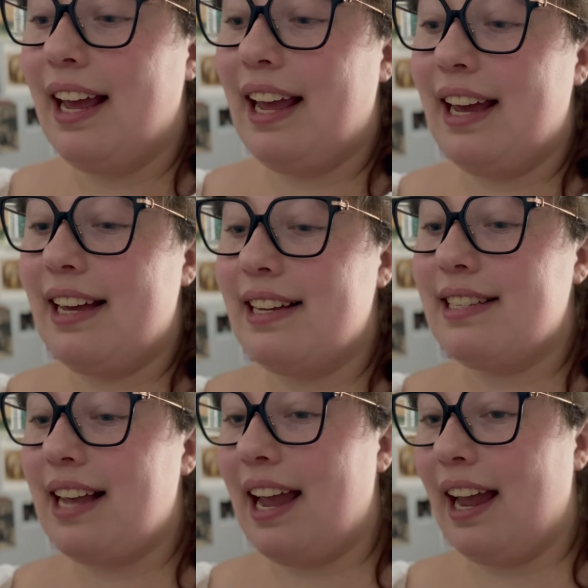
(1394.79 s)

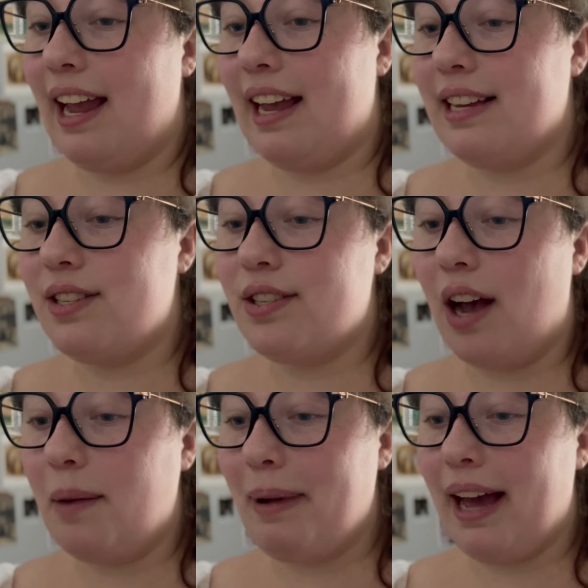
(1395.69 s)
is a
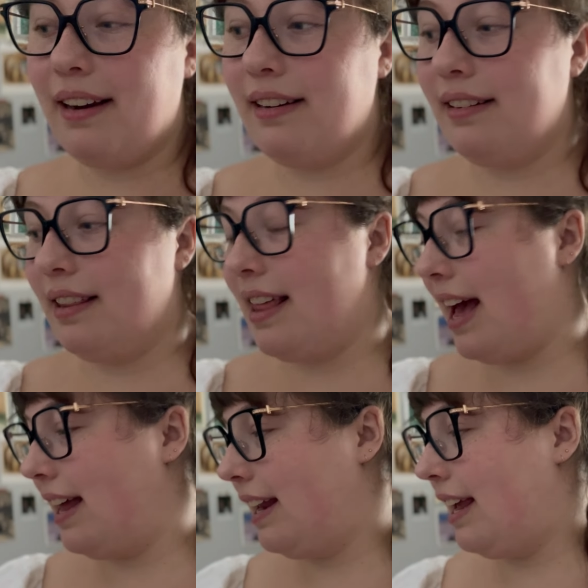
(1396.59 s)
sock pattern
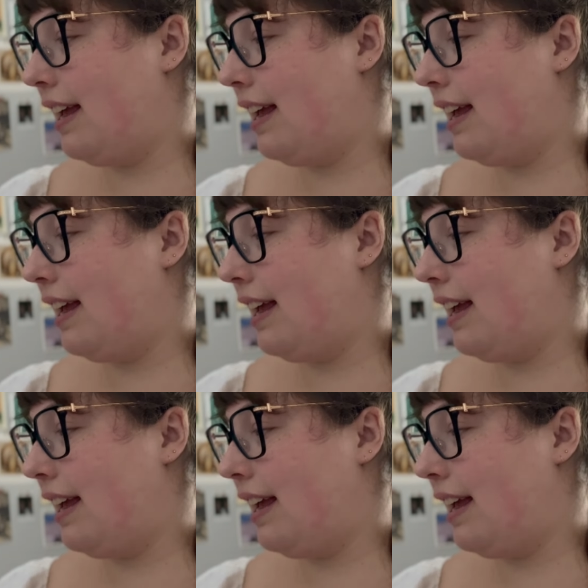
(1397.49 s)
that